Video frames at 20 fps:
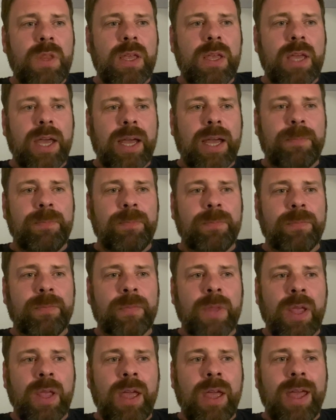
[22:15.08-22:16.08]
And
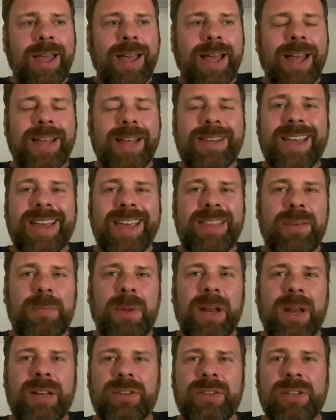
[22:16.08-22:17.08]
take the
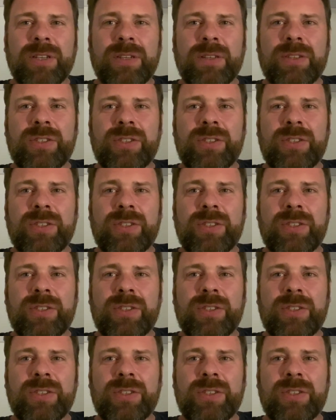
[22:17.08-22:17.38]
plunge.